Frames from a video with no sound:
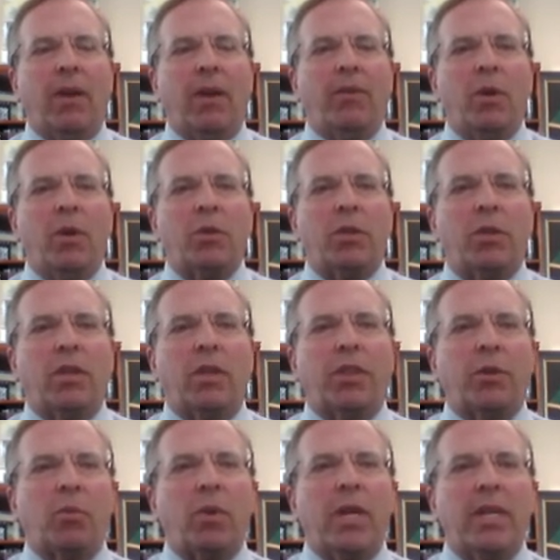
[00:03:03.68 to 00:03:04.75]
now, those are the
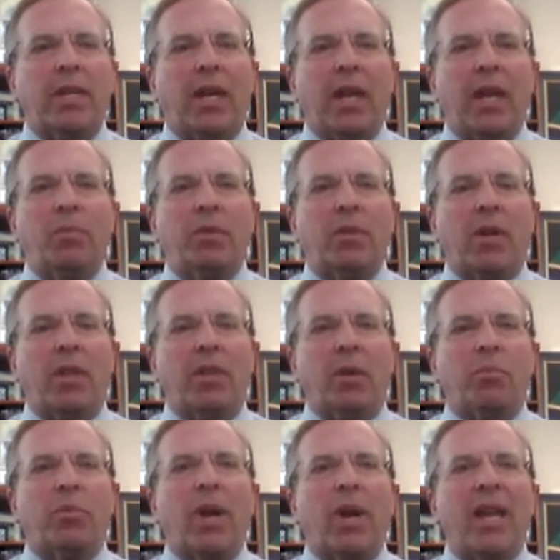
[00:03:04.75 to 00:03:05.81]
three types on
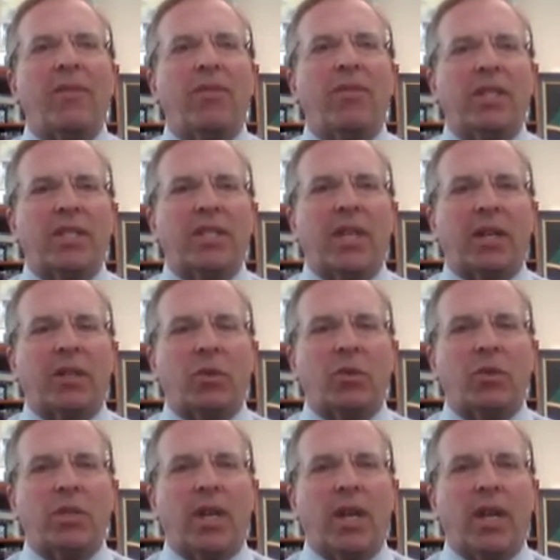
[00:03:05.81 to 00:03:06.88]
the private
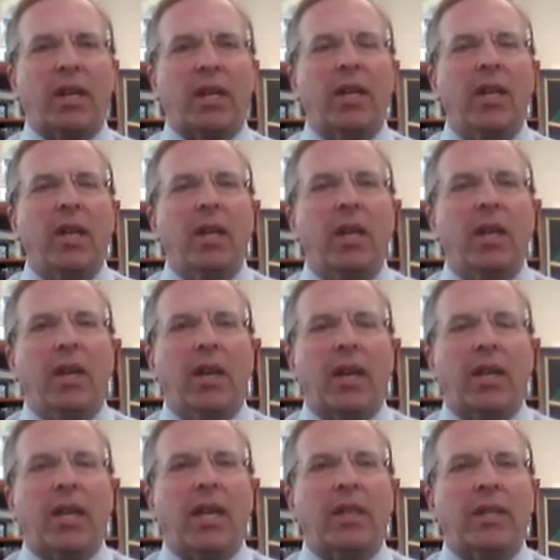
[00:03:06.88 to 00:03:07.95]
sector side.
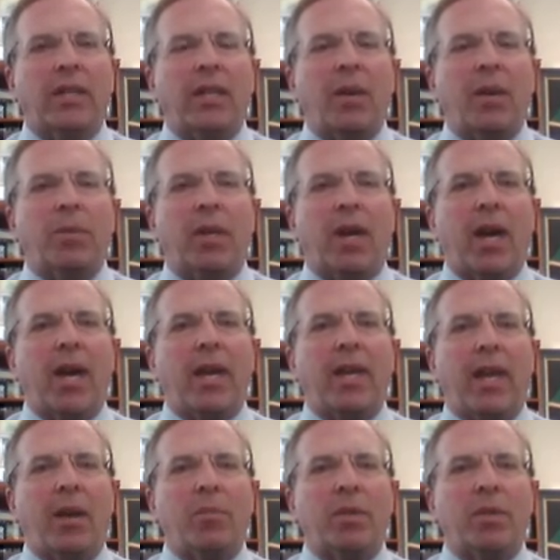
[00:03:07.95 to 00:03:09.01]
Again, the type that I
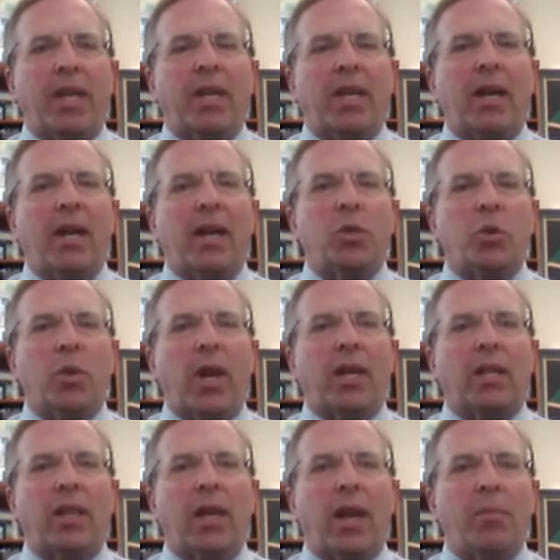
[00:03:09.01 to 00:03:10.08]
am is a
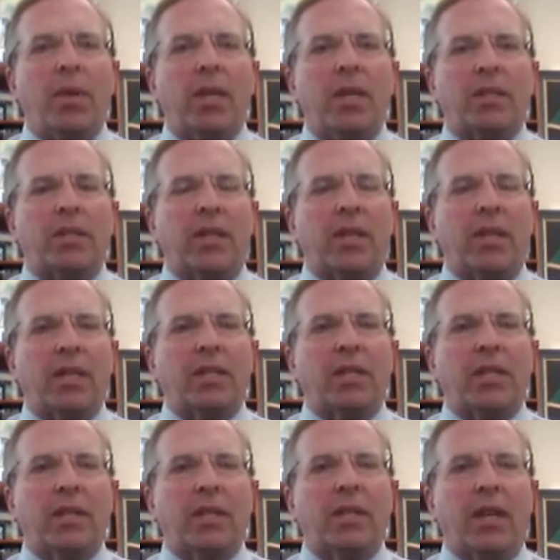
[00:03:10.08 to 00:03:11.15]
contract lobbyist, and as
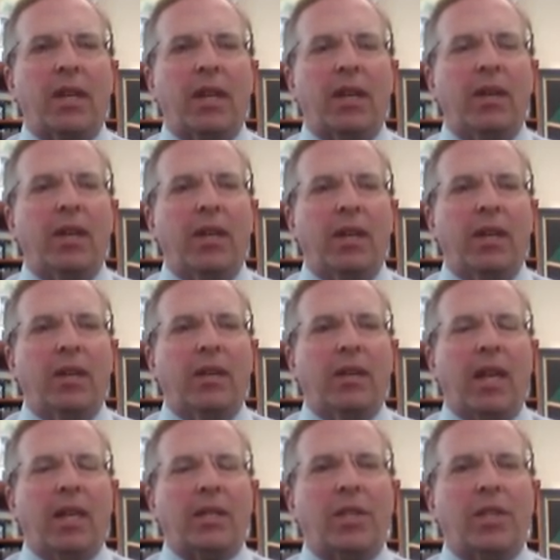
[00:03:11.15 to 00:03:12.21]
it uh,
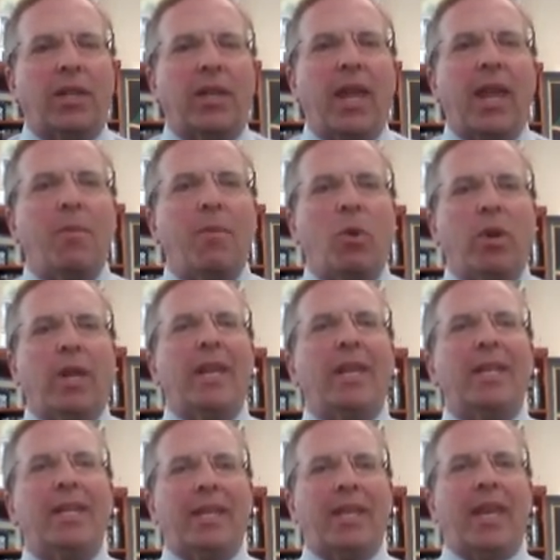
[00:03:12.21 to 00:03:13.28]
as the name would
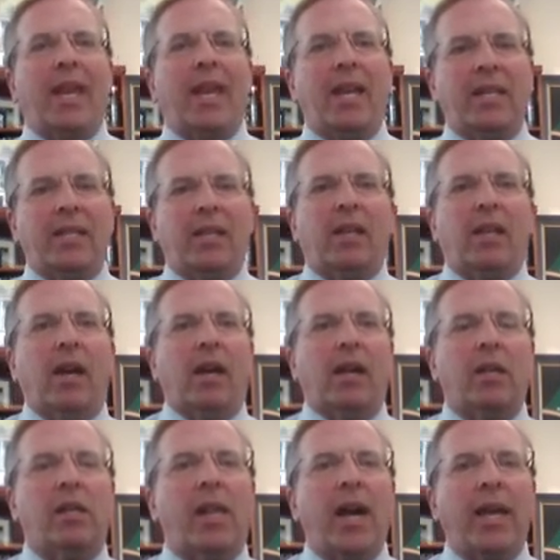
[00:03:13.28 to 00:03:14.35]
indicate,
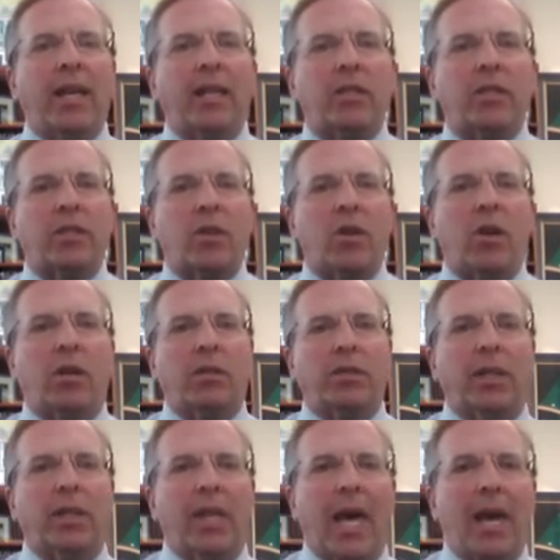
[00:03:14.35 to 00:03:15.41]
uh, clients
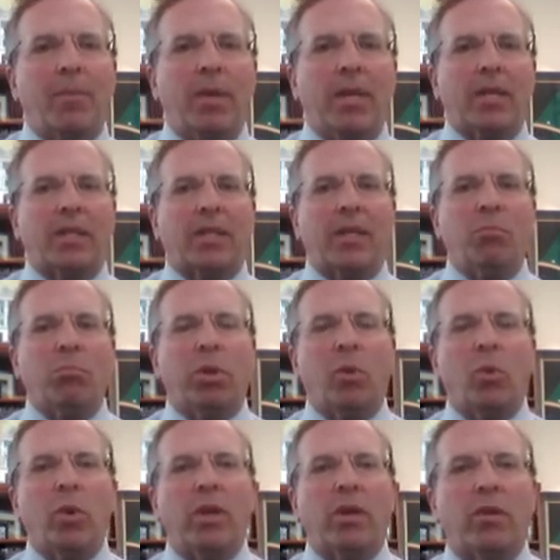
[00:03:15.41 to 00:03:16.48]
called lobbyist
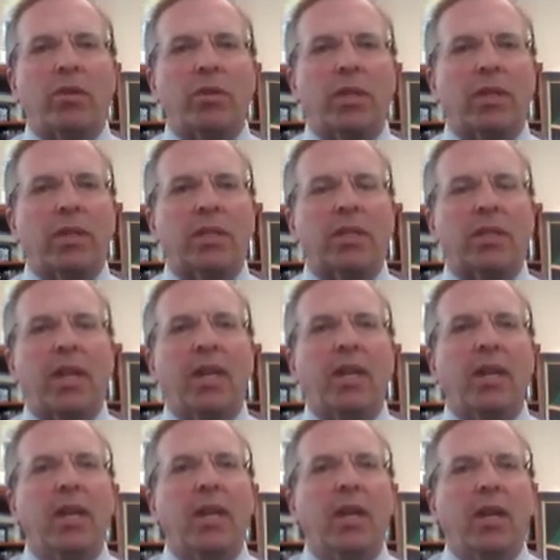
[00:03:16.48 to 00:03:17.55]
employers in the
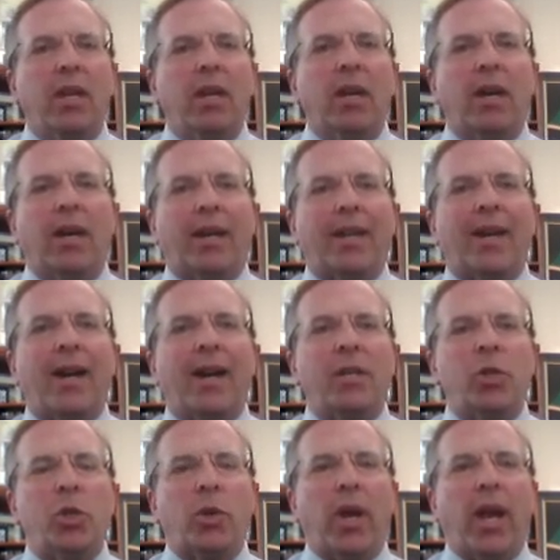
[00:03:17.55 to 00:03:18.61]
state uh,
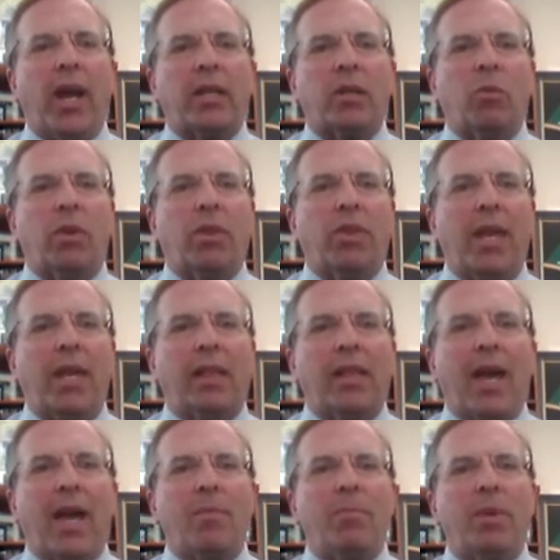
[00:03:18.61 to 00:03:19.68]
contract with a
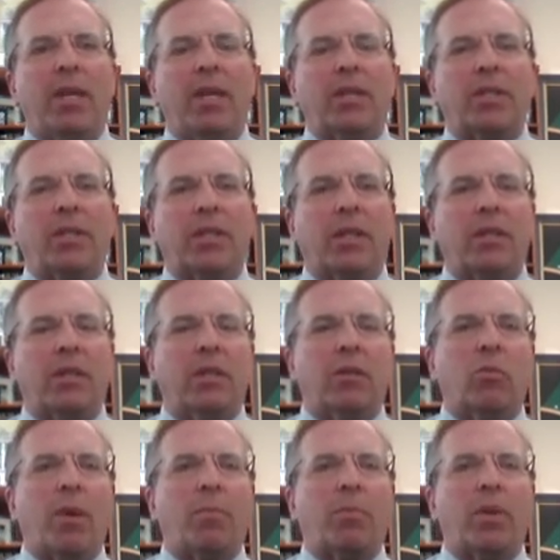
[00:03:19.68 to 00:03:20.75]
lobbyist
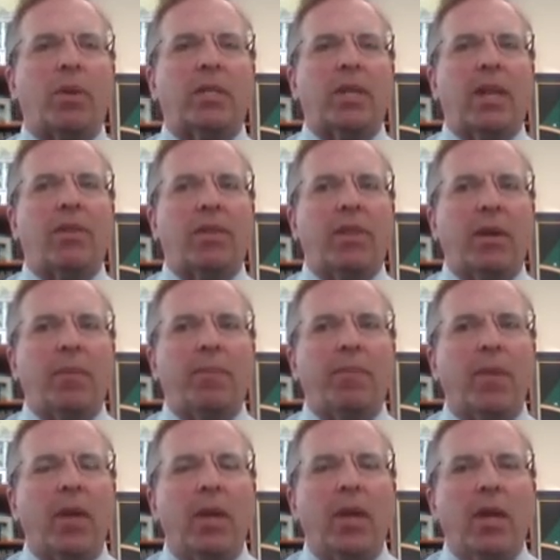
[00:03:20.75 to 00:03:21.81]
to represent
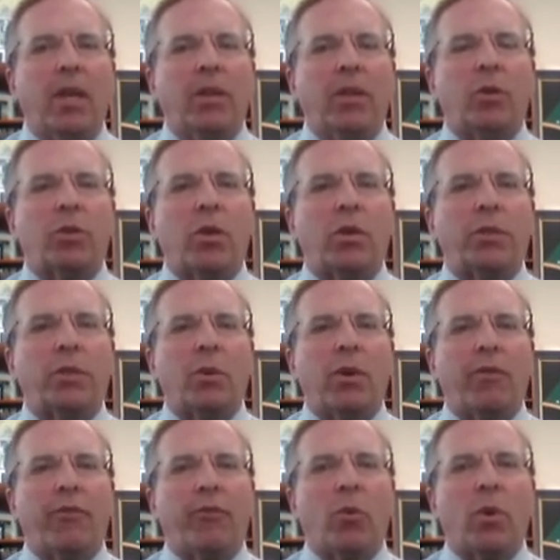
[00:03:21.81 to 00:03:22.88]
them. There's also
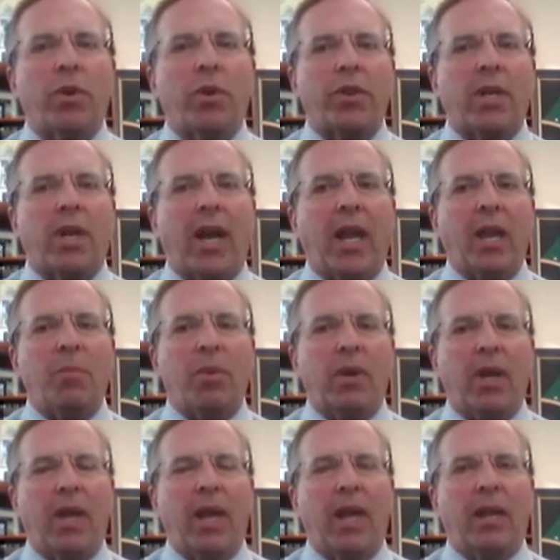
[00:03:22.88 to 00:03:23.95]
a fourth type,
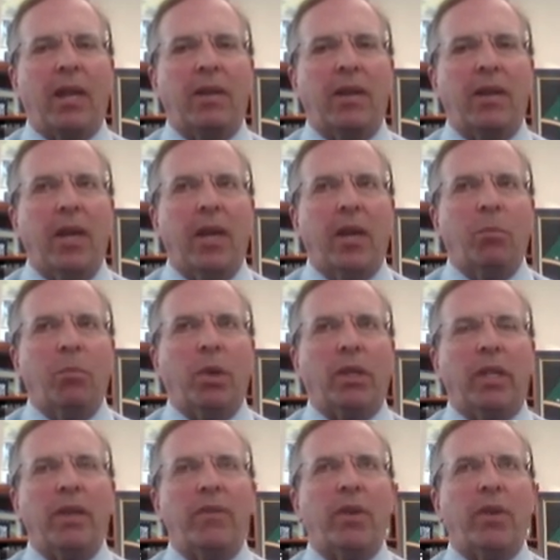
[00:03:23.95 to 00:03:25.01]
and
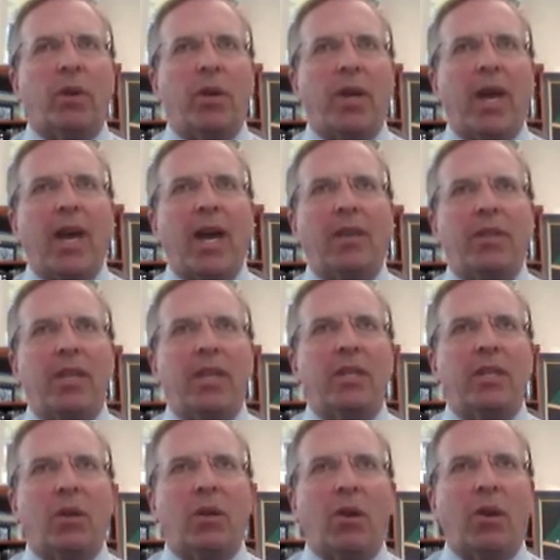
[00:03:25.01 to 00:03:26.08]
believe it or not,
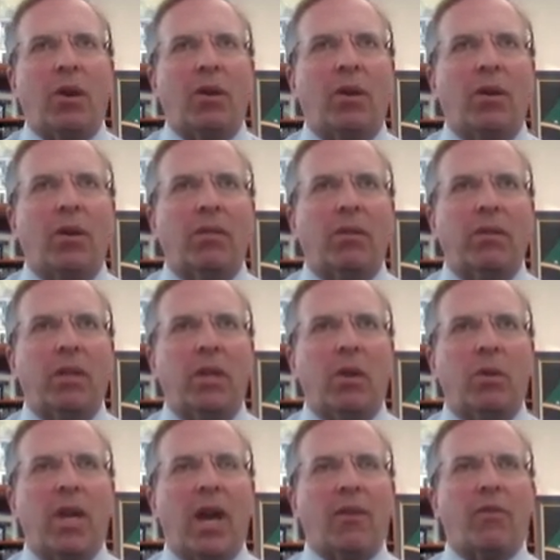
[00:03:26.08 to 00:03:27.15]
these are you
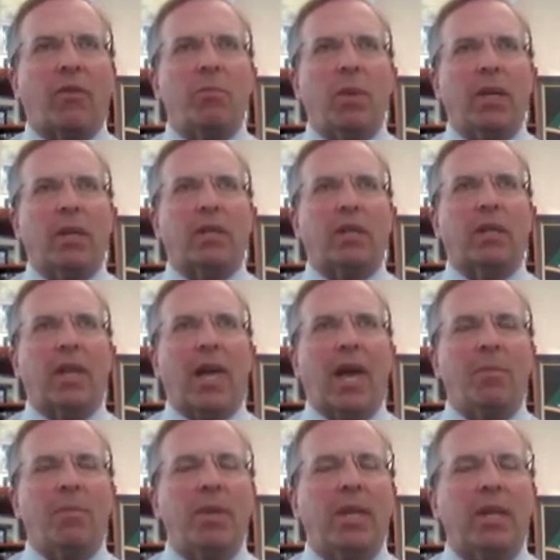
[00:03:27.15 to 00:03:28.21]
know government
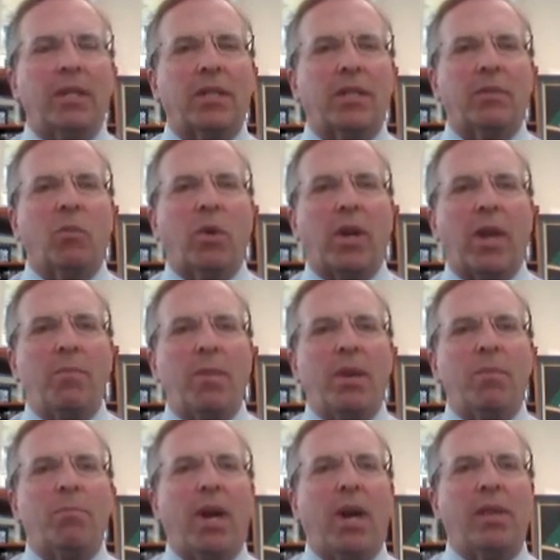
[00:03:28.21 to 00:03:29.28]
lobbyists. And what I
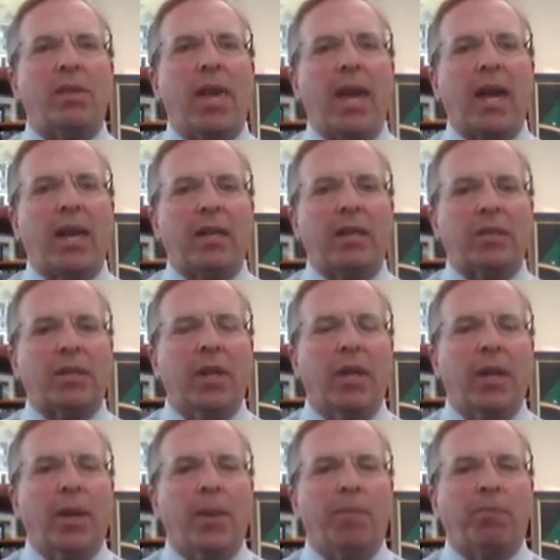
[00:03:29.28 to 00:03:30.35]
mean by that is